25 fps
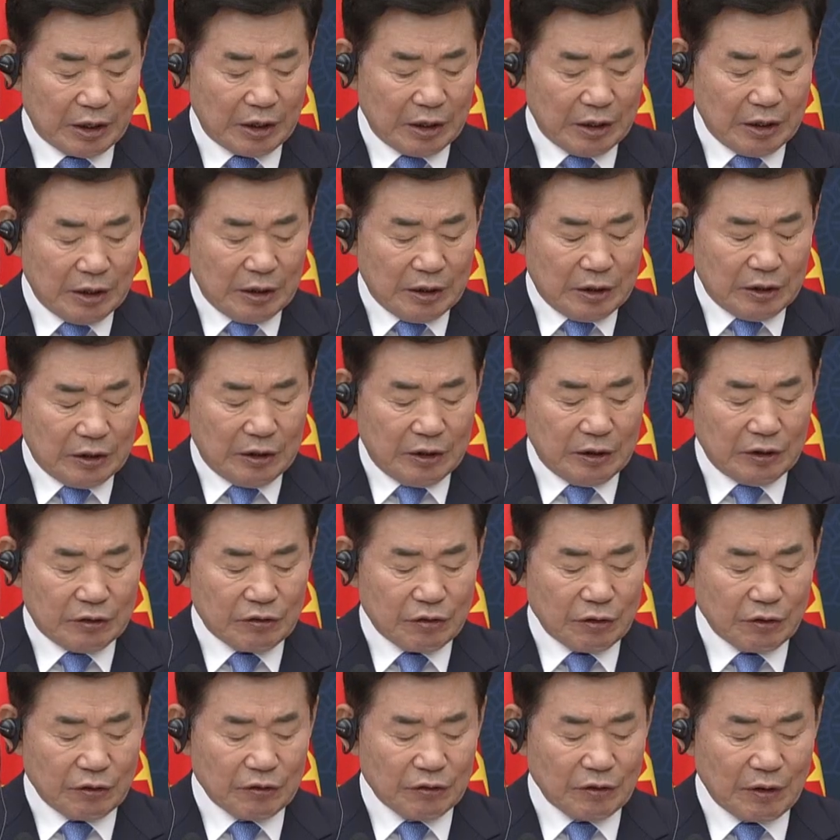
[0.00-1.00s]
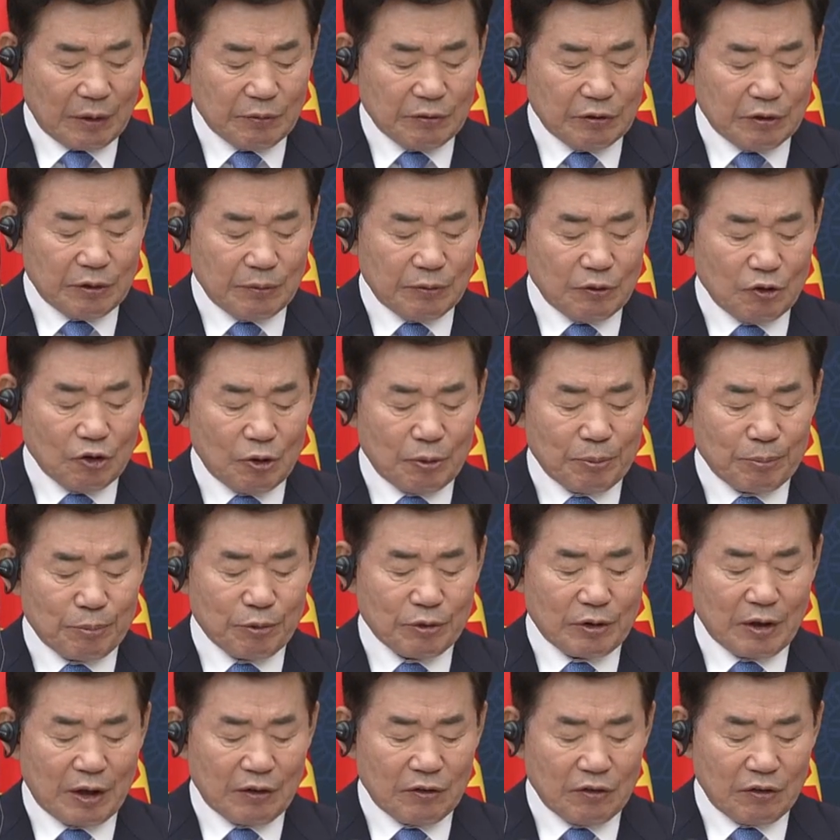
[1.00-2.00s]
which ranks number two
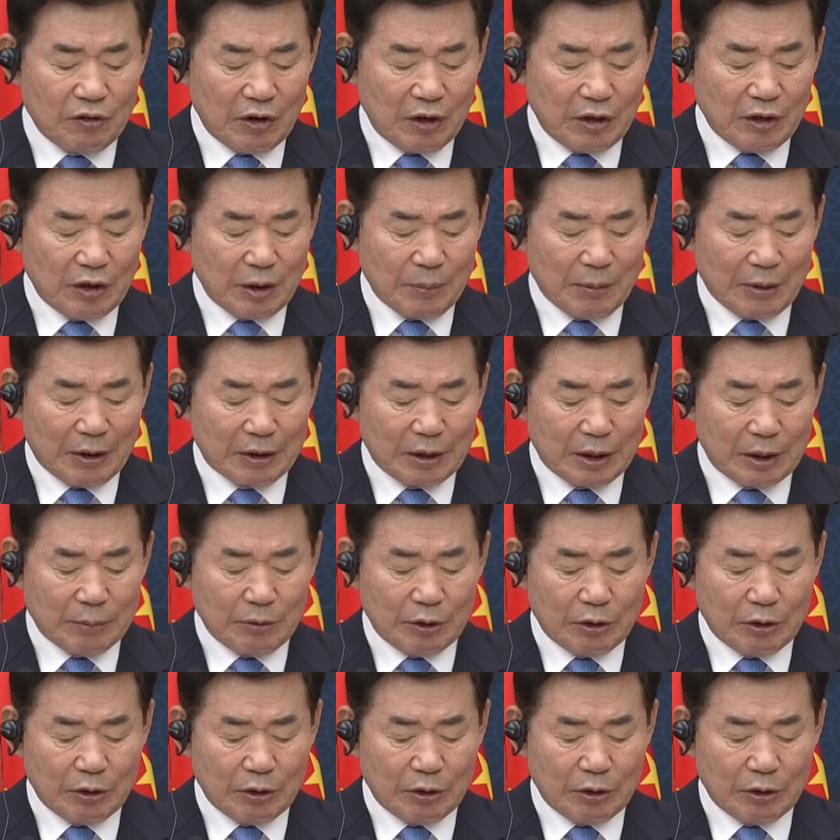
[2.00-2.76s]
in global sales.